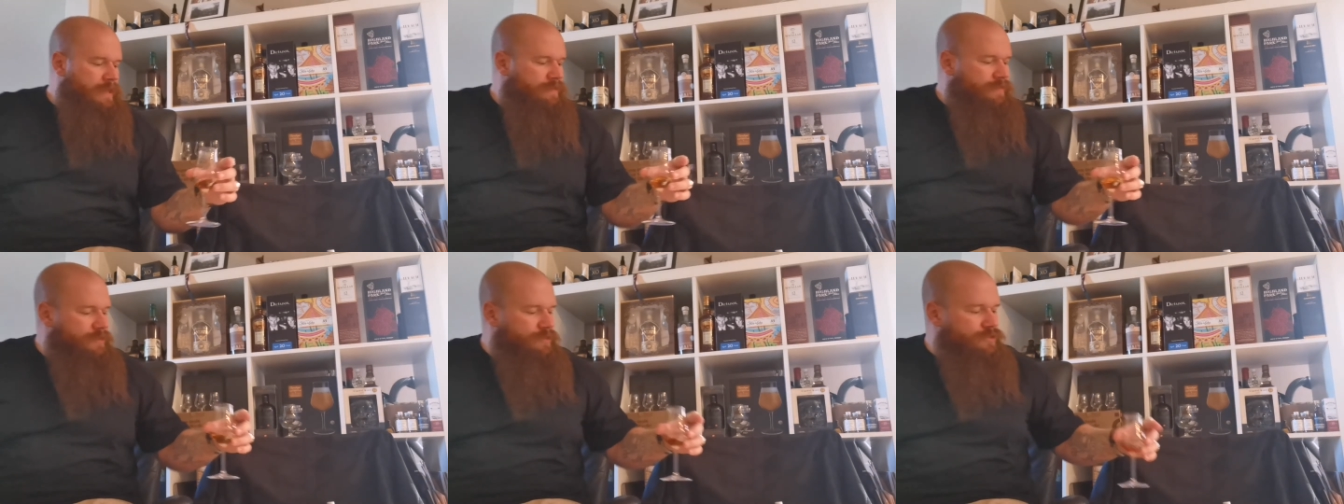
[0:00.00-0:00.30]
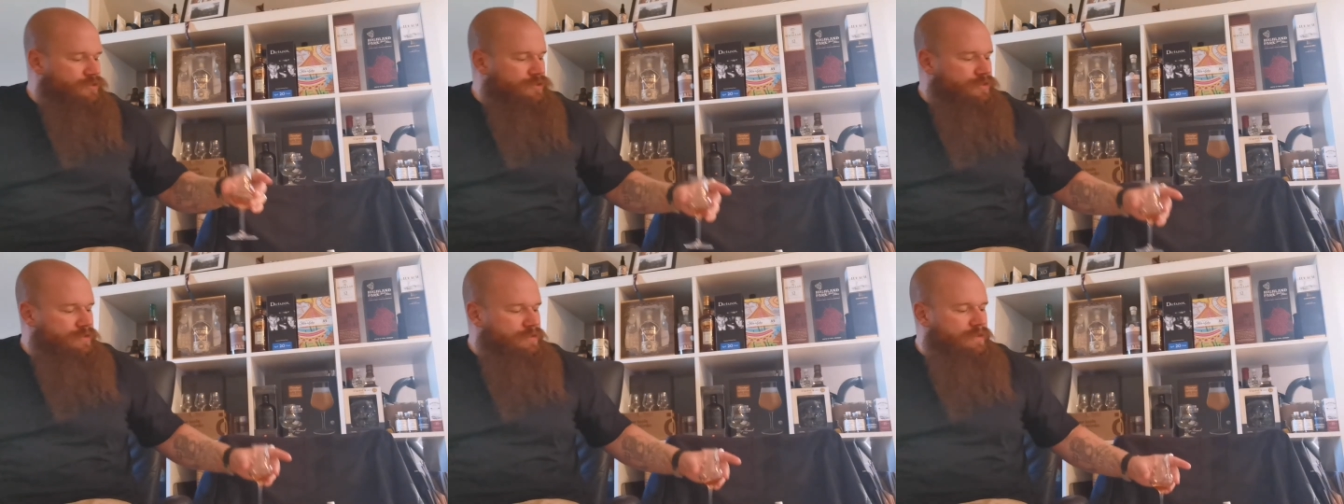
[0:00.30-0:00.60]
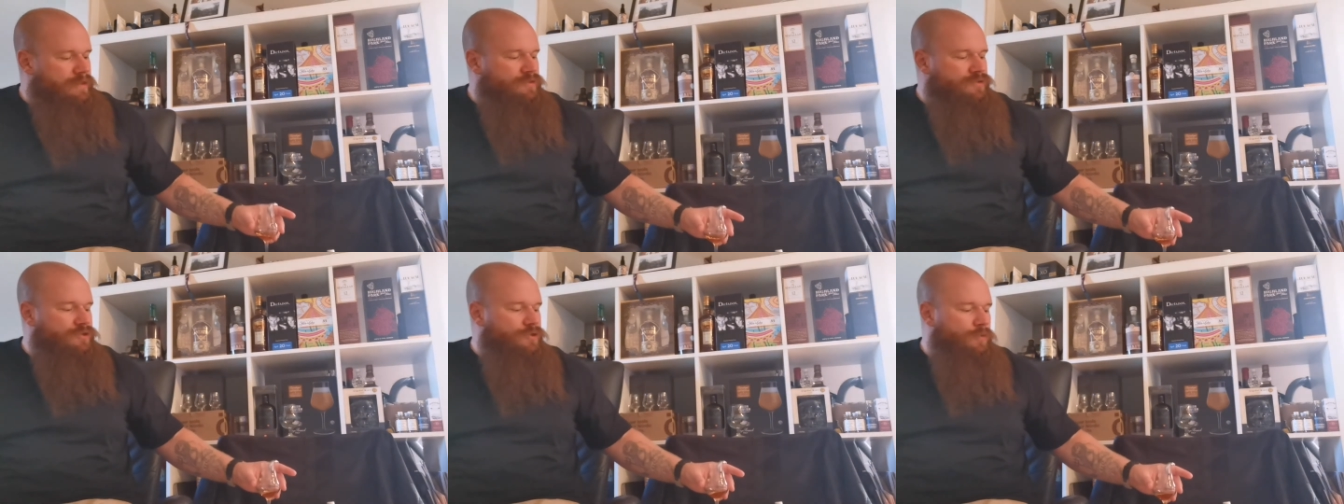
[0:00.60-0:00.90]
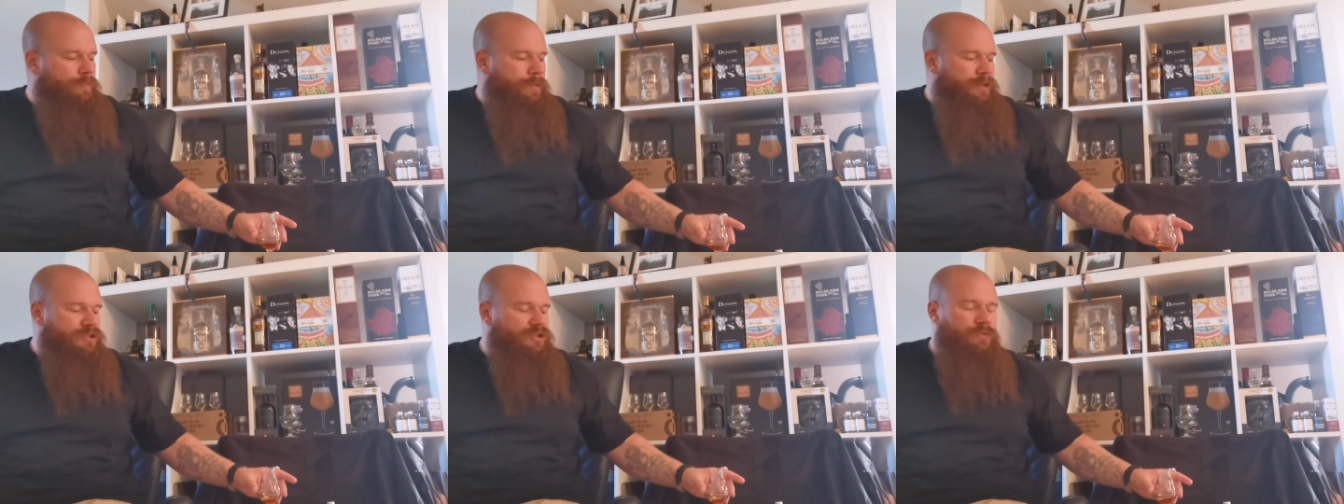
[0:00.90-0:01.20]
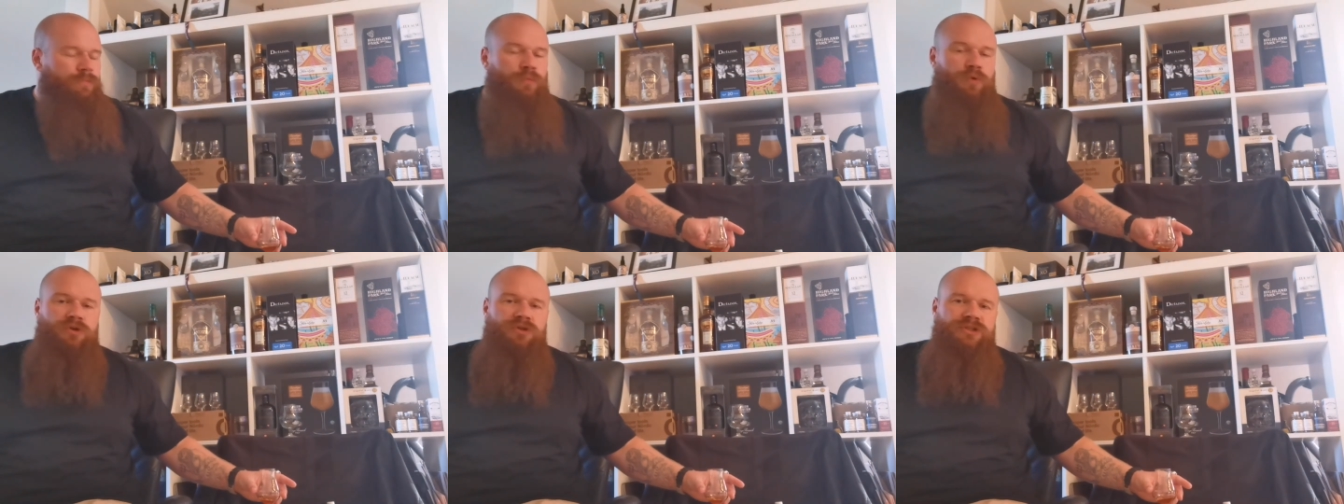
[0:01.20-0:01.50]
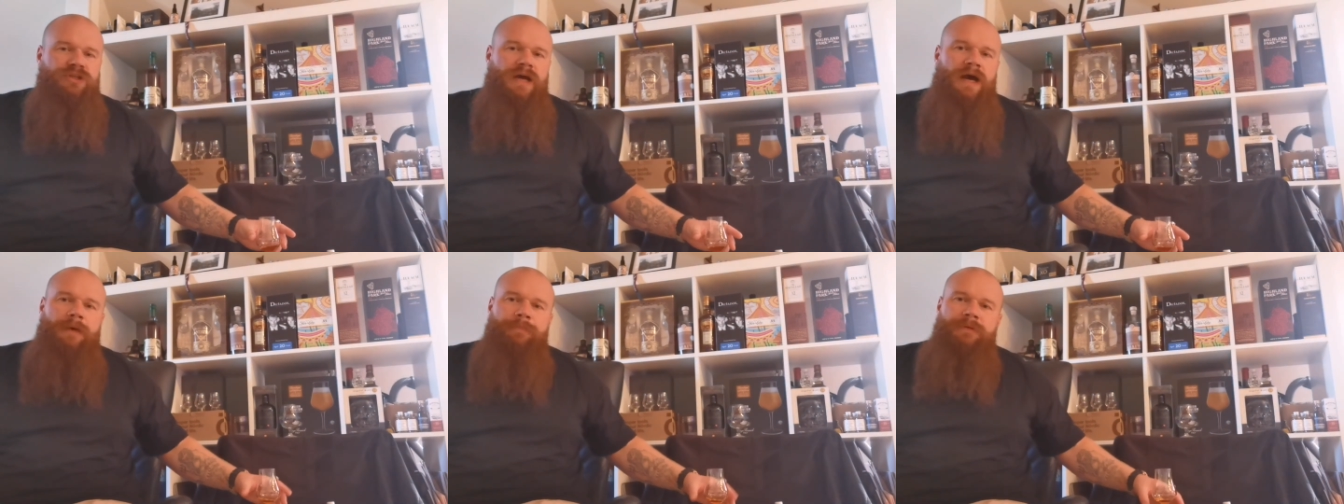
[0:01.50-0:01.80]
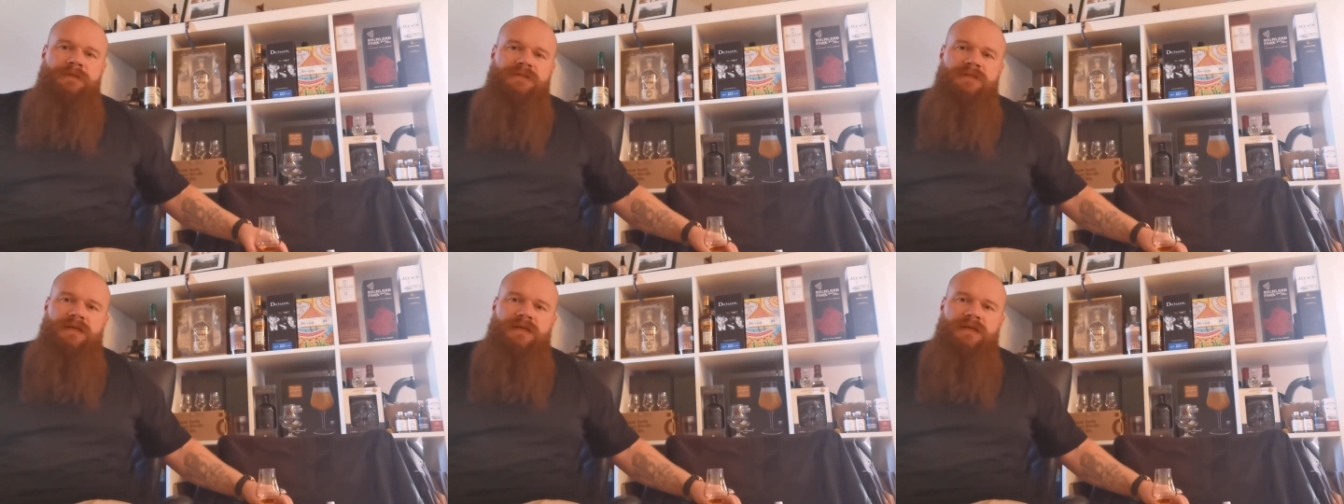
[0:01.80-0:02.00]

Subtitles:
there's no much more sharpness